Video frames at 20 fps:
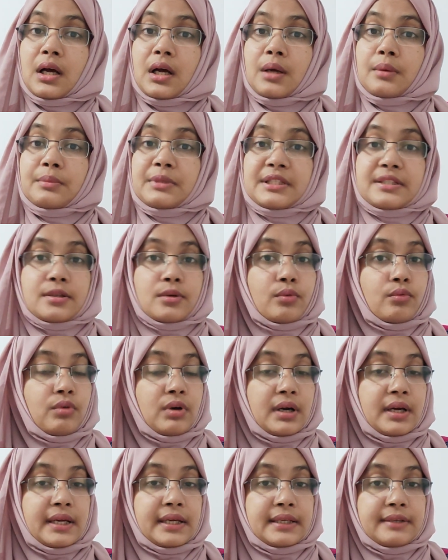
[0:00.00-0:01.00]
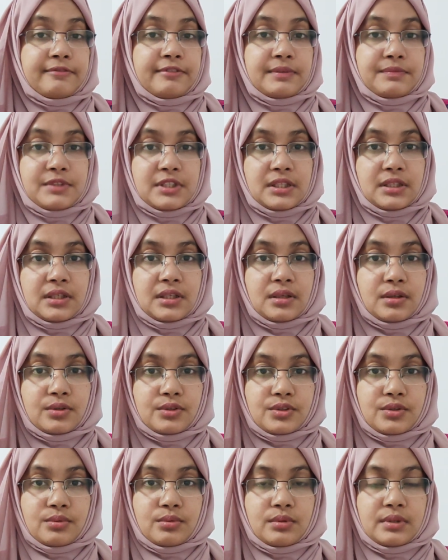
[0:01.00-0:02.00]
Mr. Y, 50
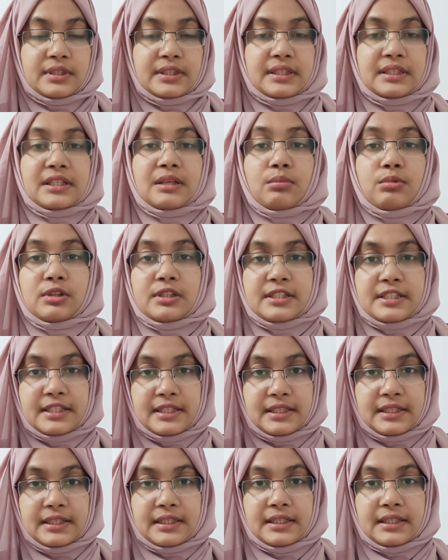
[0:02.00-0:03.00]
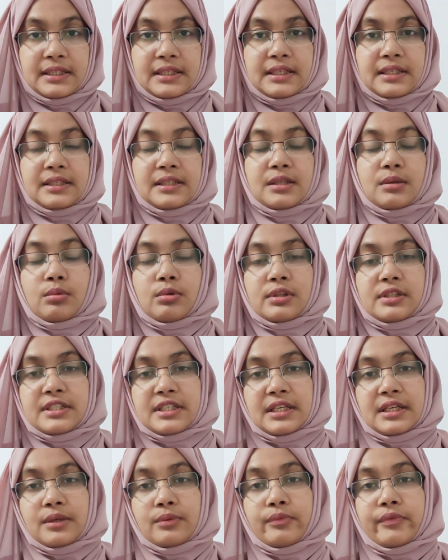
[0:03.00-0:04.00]
years old? Double check. Double
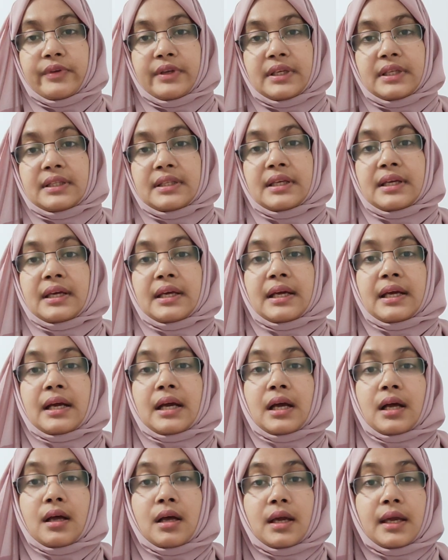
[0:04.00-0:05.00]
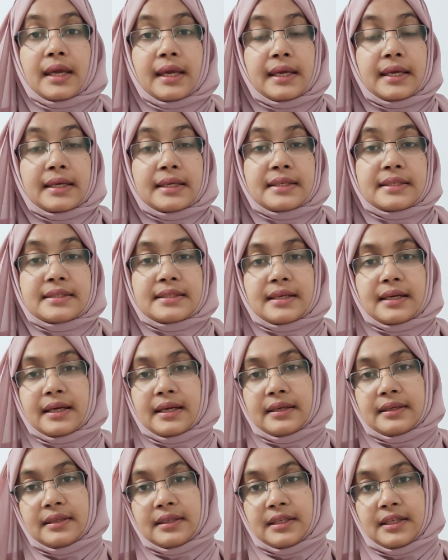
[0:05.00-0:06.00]
check with age
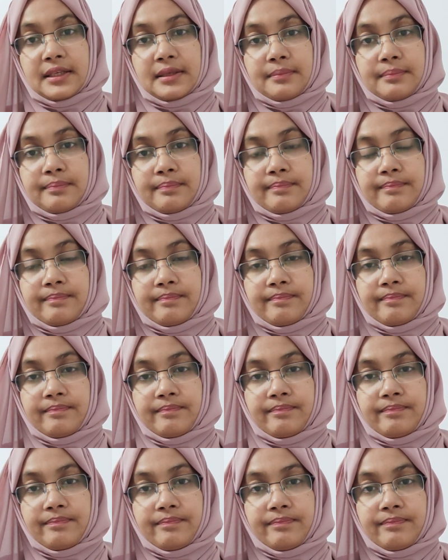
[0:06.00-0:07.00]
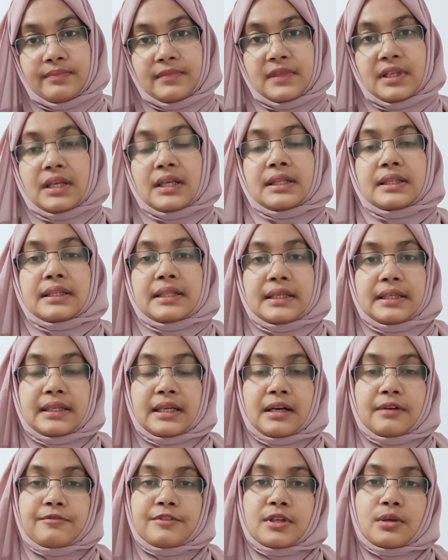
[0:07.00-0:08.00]
and name.
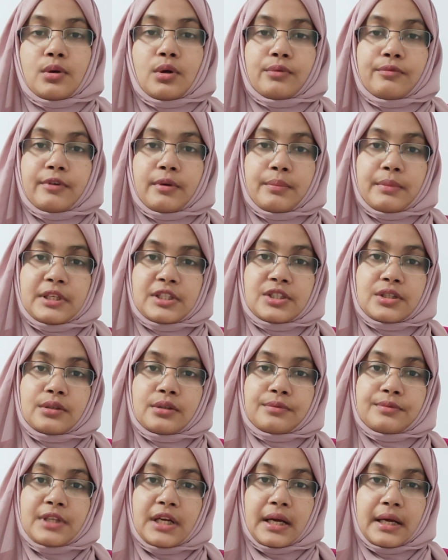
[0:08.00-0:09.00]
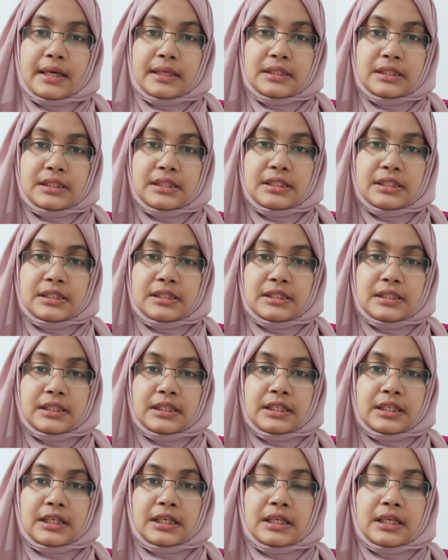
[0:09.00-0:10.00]
Then after confirmation of the
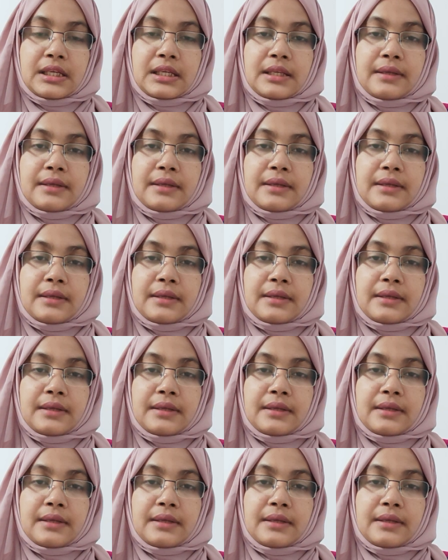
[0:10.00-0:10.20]
identity,